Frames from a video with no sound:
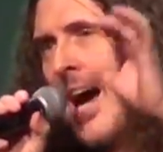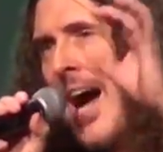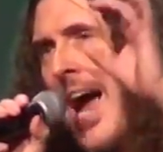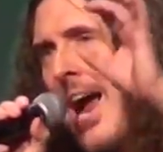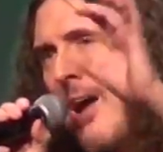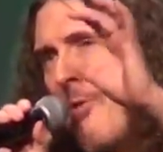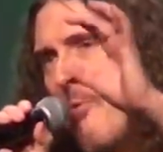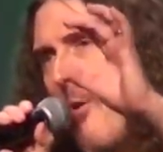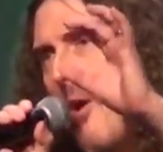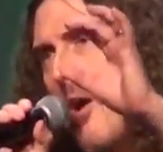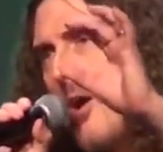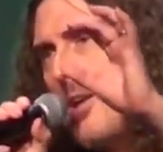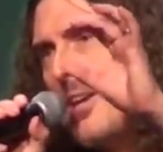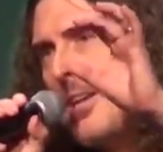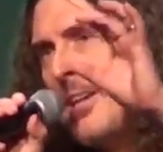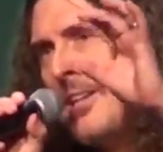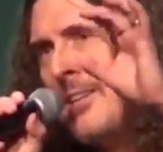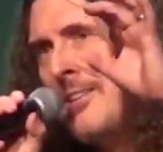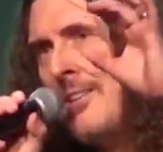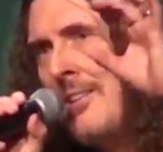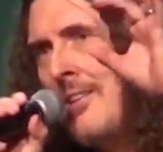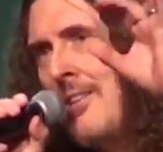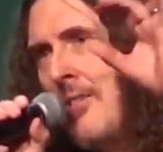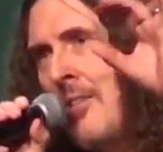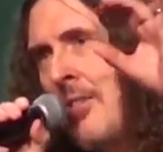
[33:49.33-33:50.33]
chironic
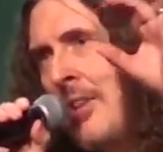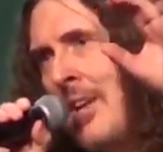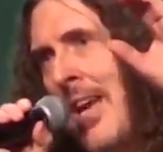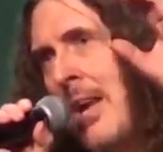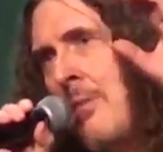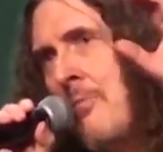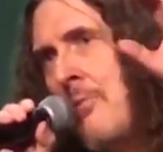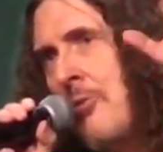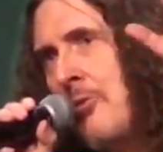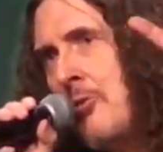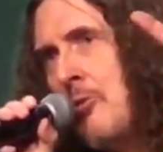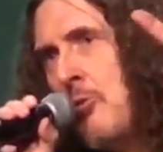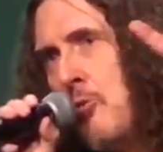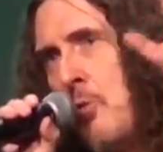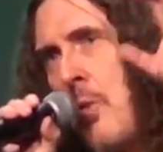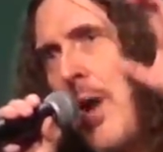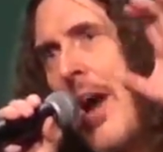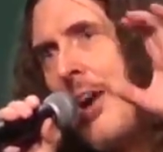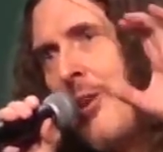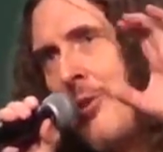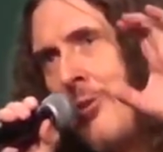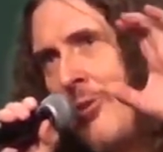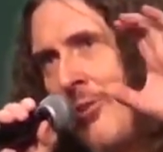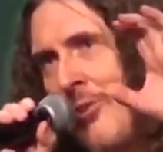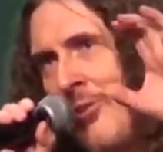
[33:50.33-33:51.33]
the name of the
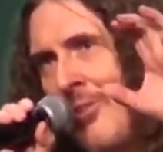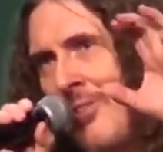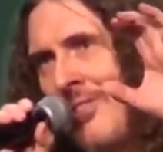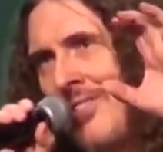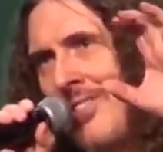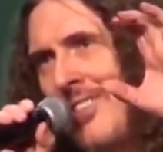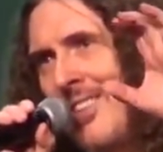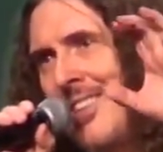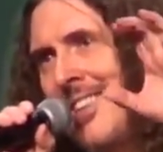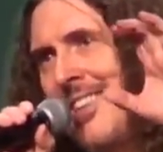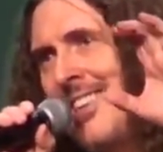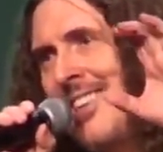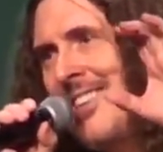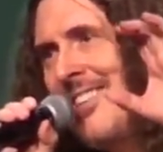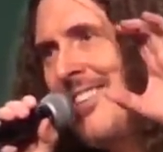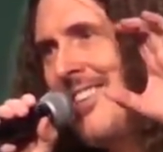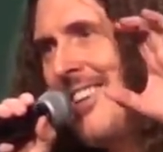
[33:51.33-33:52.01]
director